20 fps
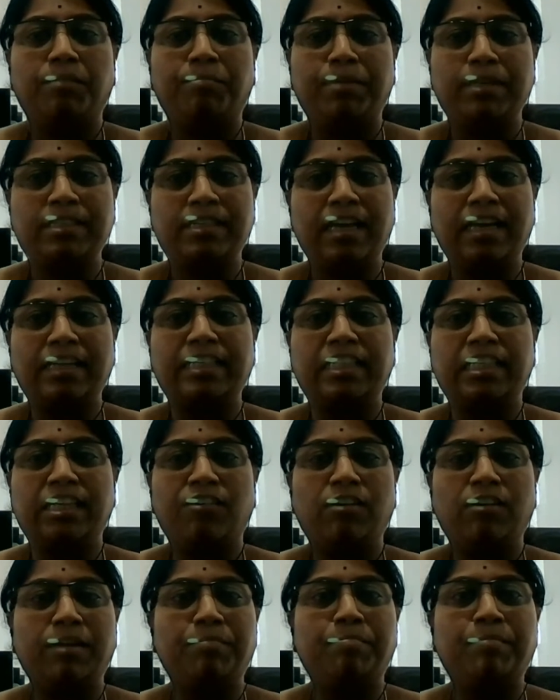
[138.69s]
personality
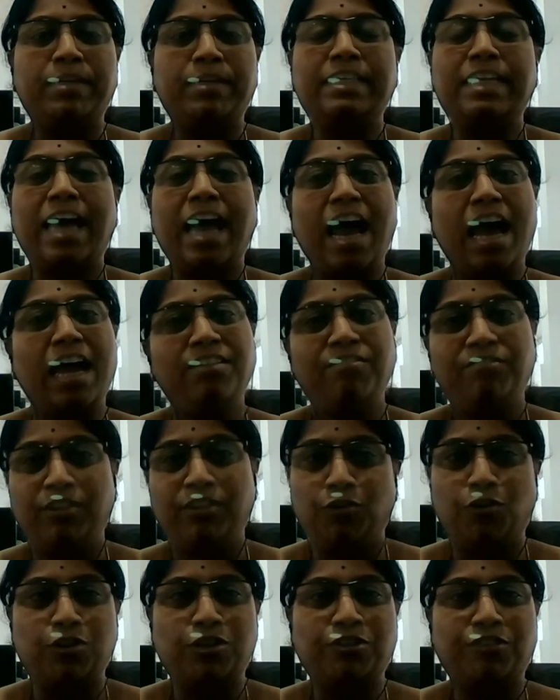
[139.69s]
development, and
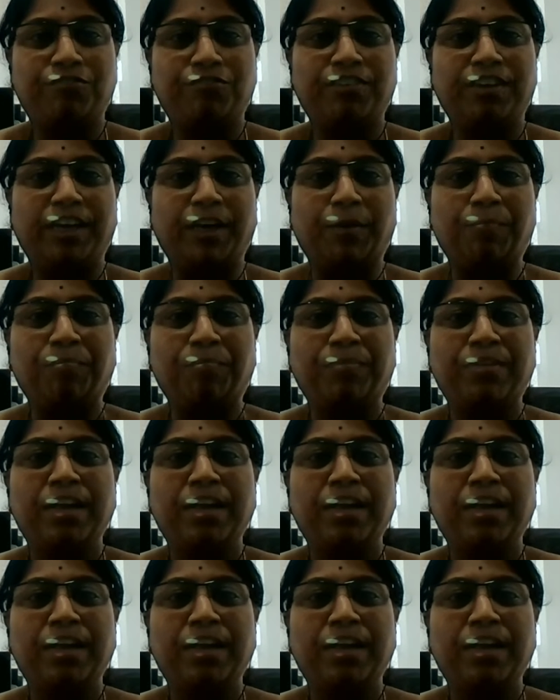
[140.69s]
philosophy.